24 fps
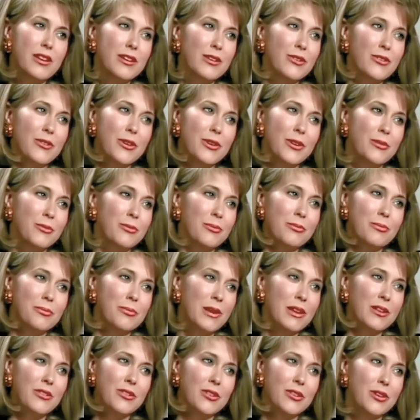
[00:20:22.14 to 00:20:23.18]
Do you know why
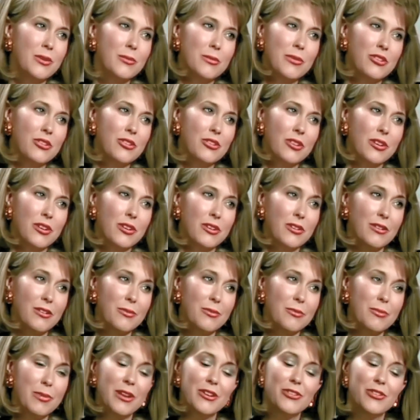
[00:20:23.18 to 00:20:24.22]
you, of all
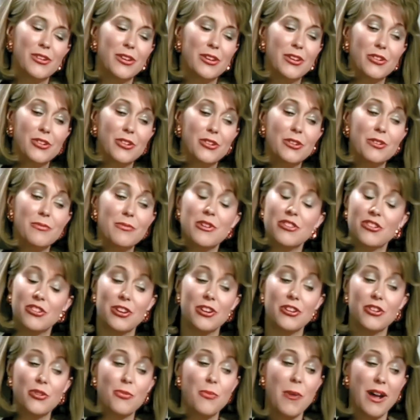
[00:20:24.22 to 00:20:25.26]
the other kids in
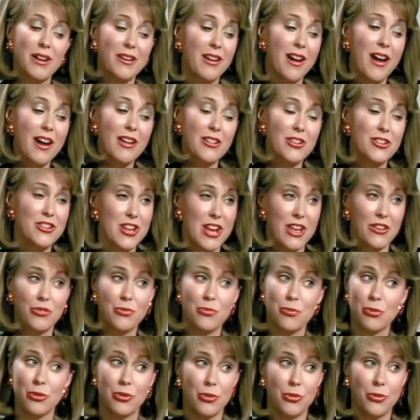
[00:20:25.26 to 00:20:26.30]
Bay City, Michigan,
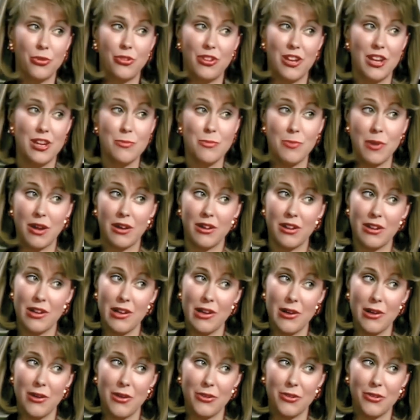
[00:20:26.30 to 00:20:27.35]

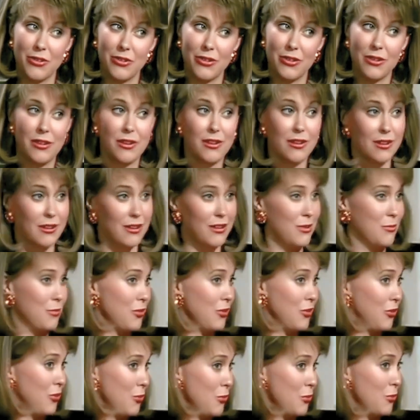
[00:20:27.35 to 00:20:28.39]
to my knowledge,
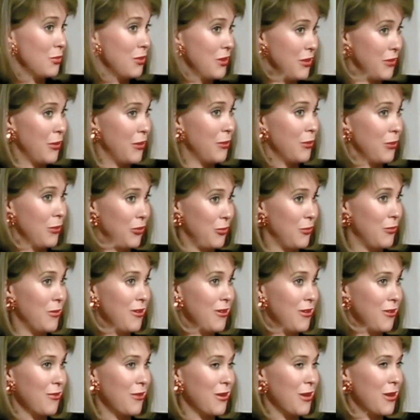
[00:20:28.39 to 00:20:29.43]
hasn't produced anybody
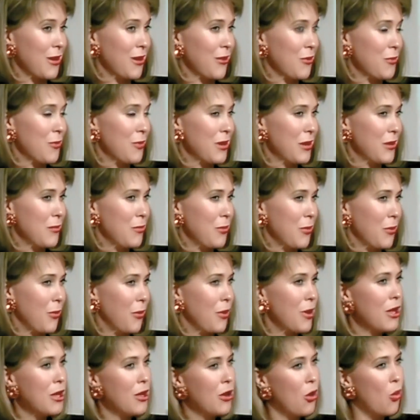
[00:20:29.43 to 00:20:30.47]
else? And
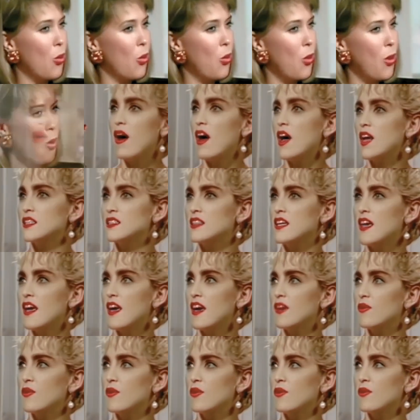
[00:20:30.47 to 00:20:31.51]
presumably there were some
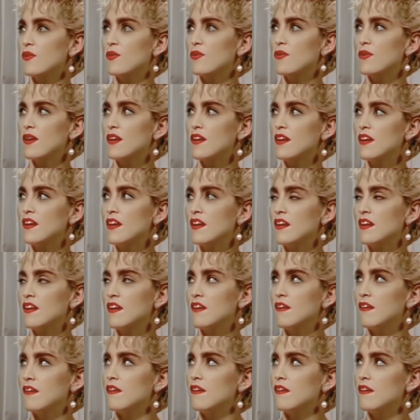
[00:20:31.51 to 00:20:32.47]
hungry other people.